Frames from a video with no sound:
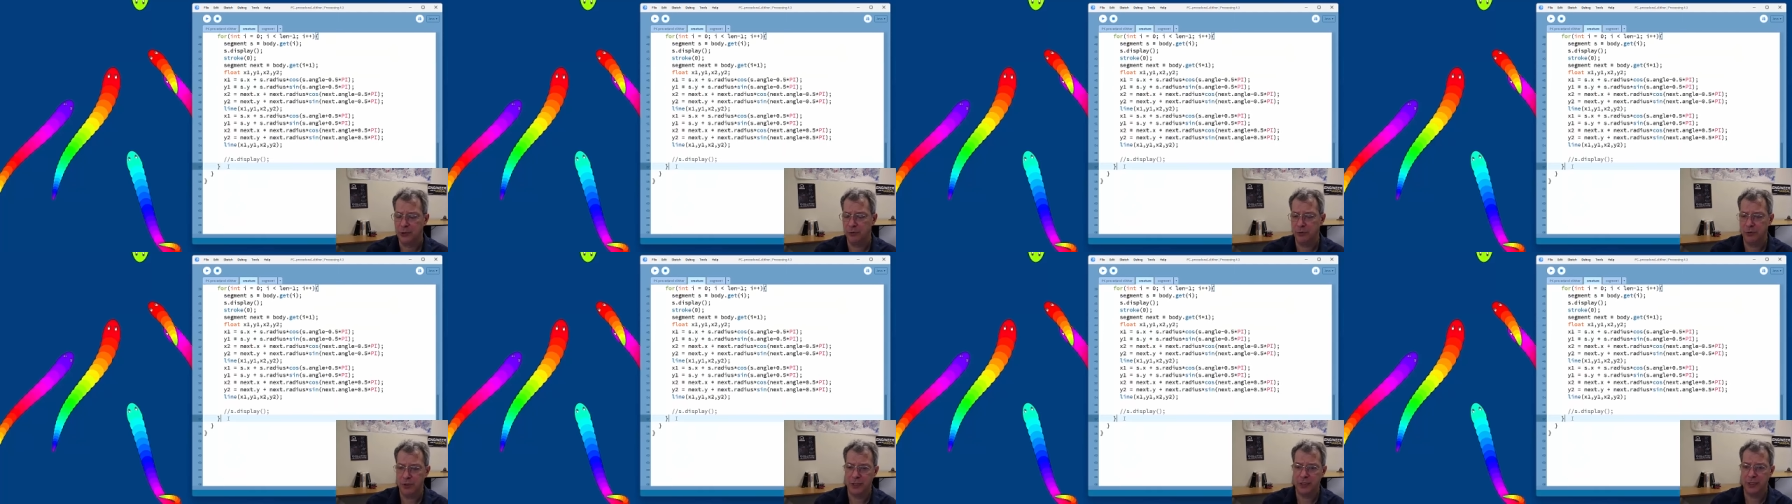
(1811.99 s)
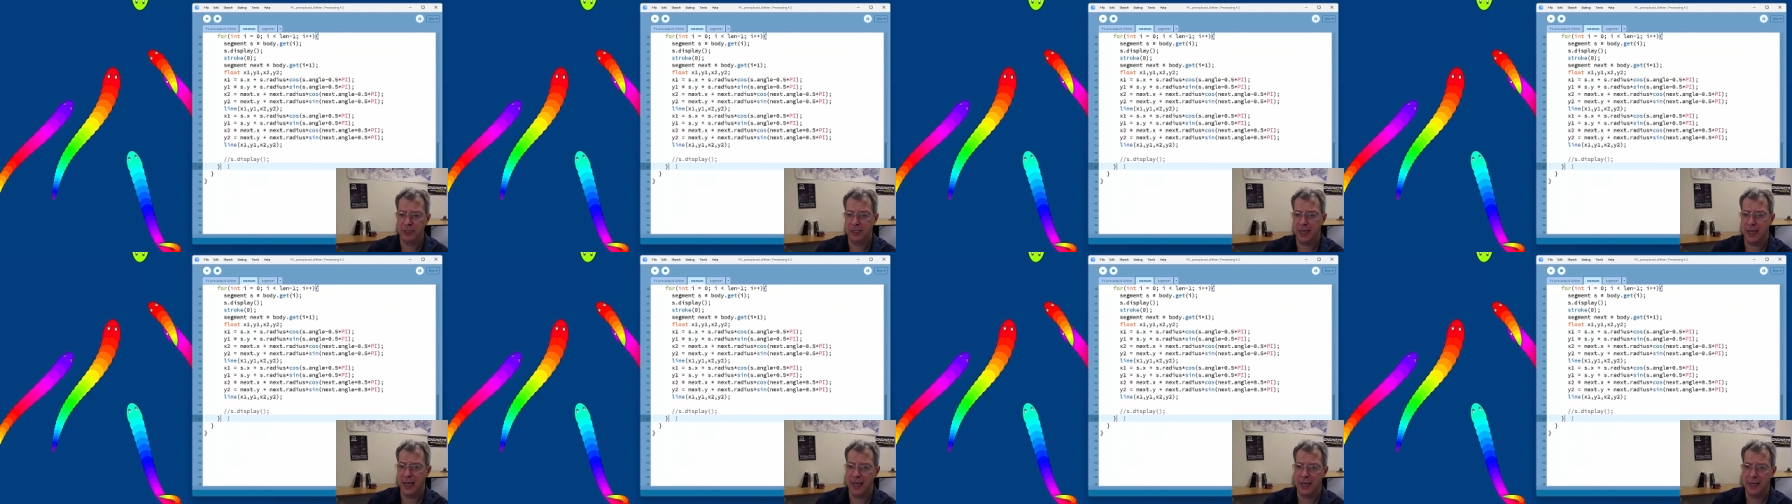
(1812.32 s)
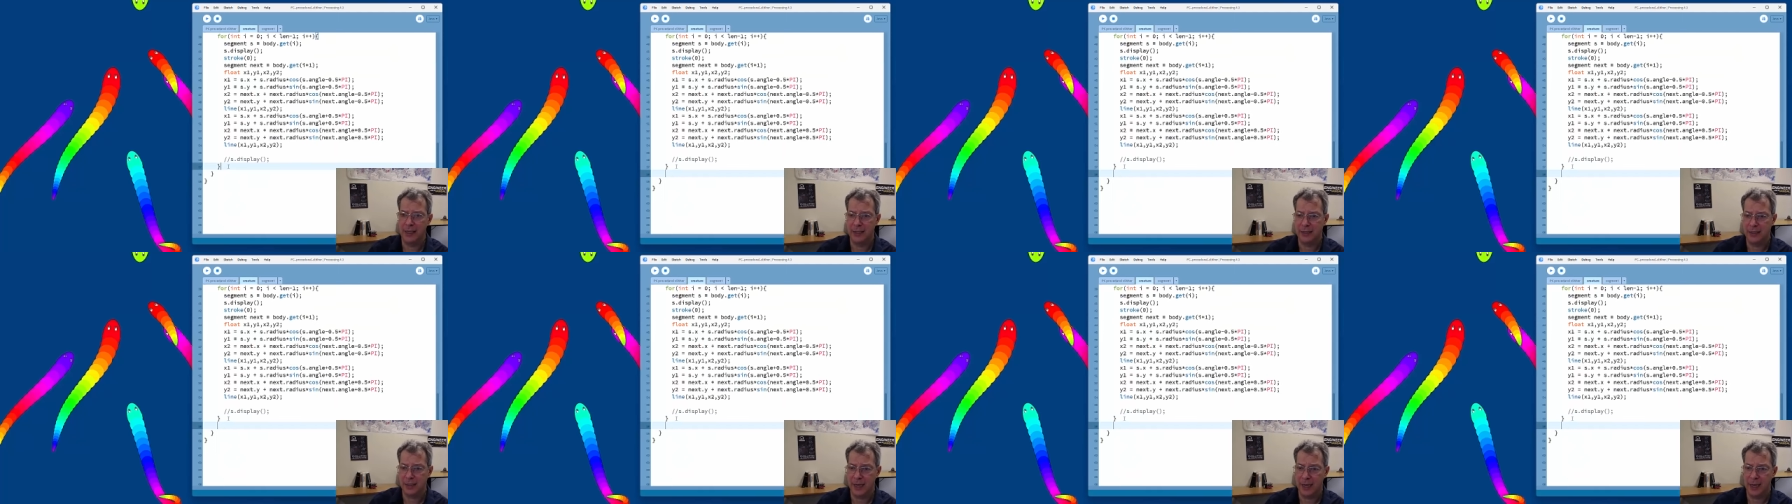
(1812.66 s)
do this
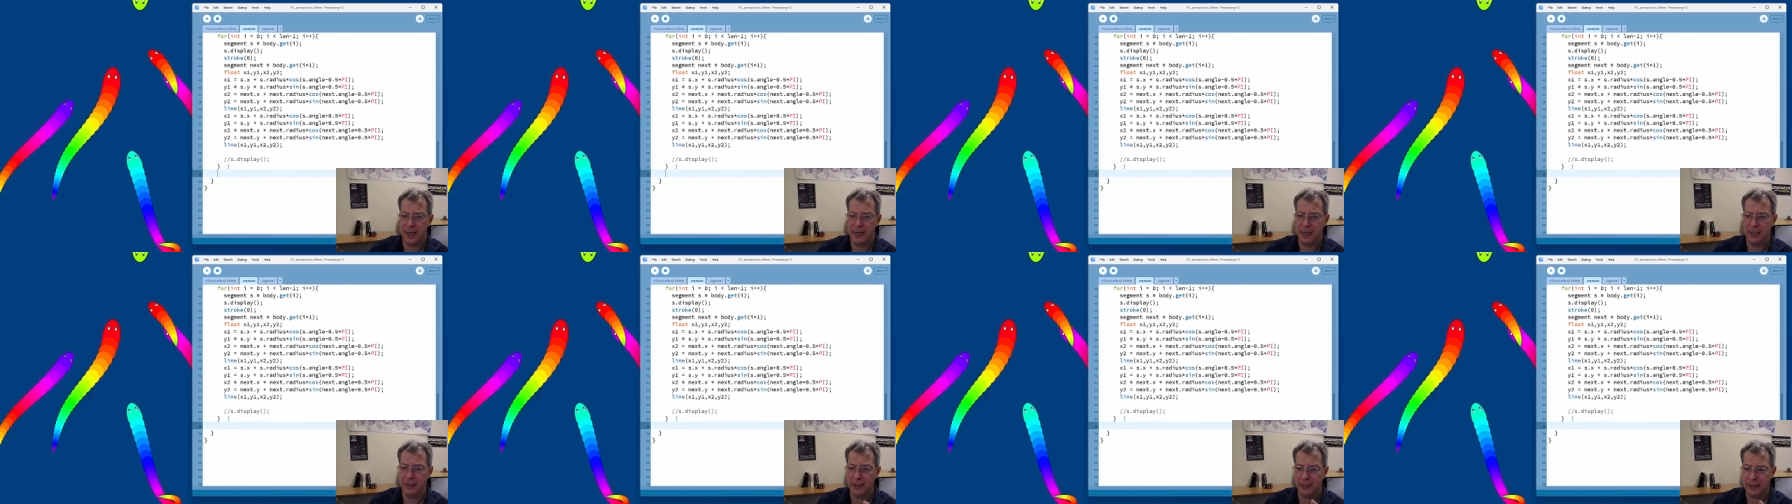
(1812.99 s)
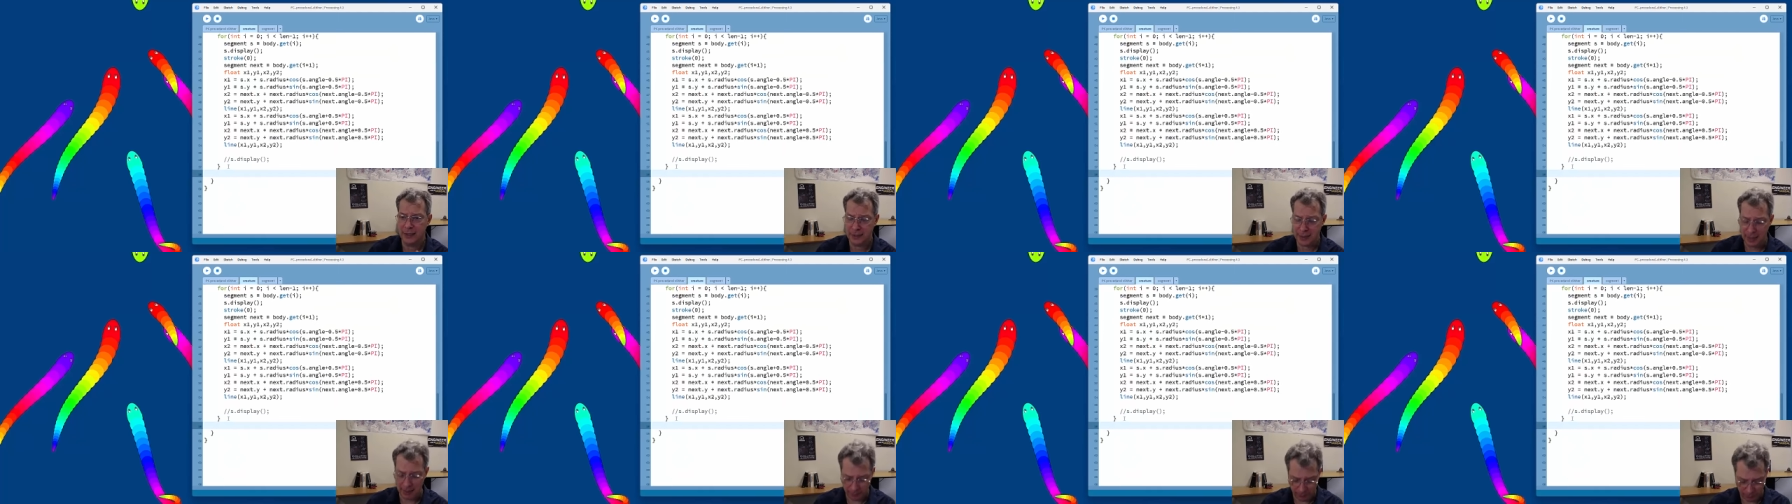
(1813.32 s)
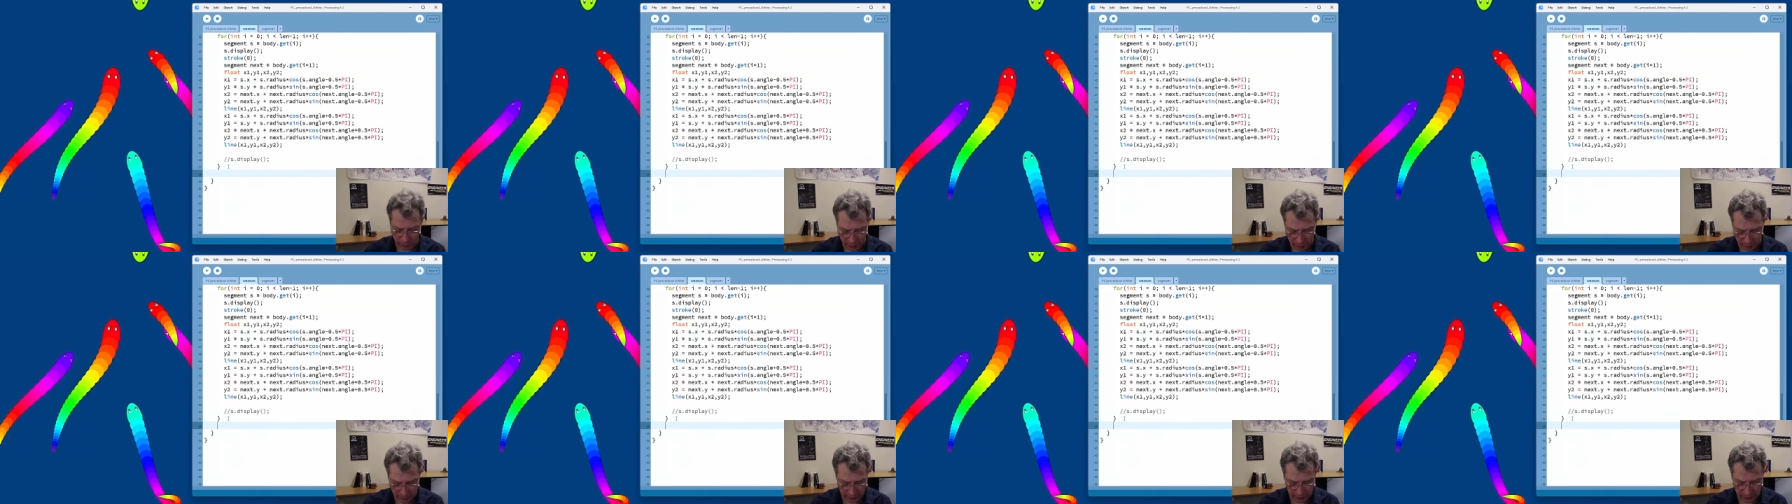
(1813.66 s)
as a
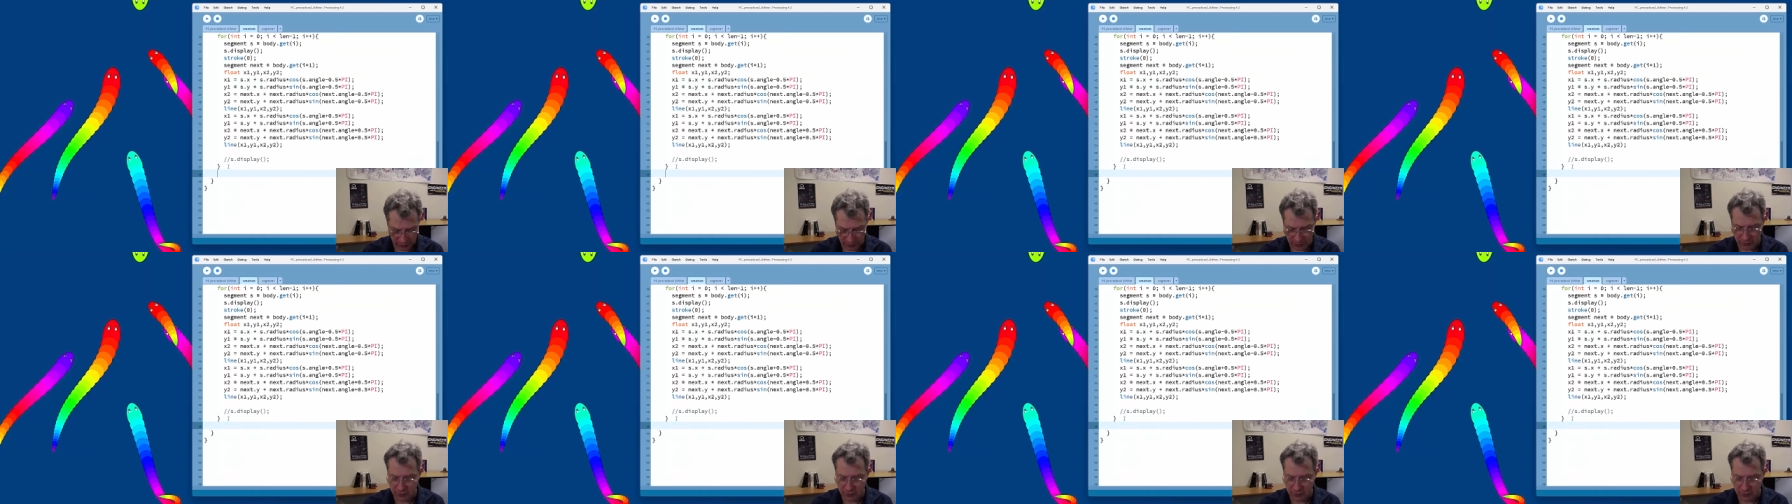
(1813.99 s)
separate